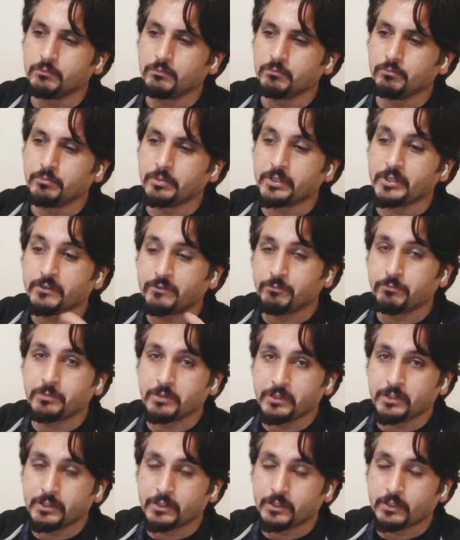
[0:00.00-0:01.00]
brief
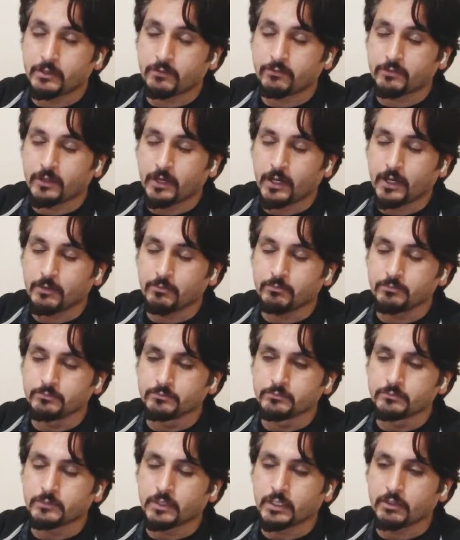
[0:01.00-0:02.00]
period of time
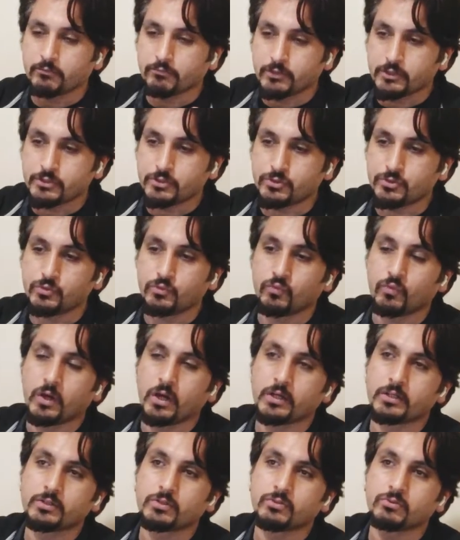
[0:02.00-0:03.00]
in which you
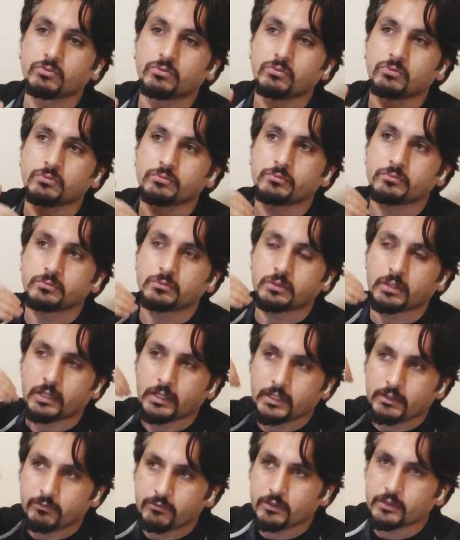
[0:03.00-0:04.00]
want to
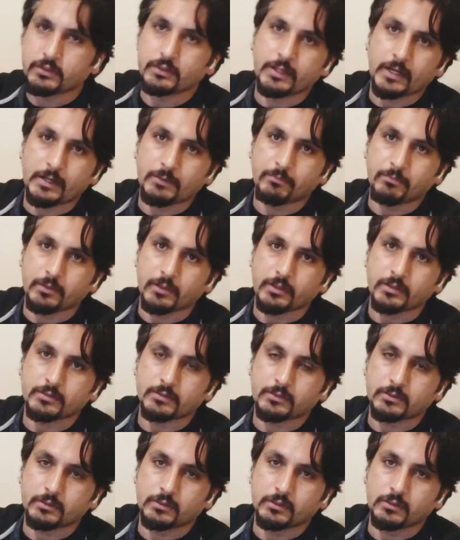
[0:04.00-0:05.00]
live in that
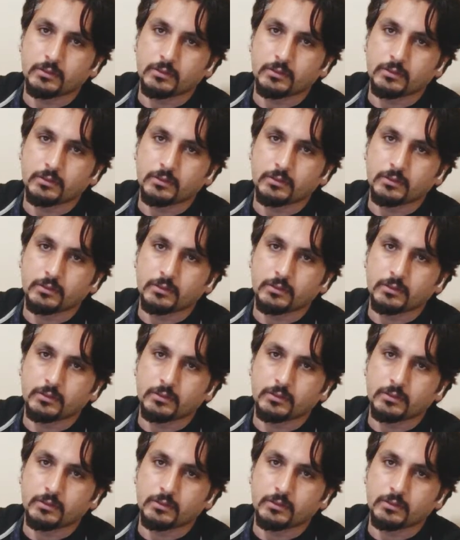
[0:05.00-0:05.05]
place.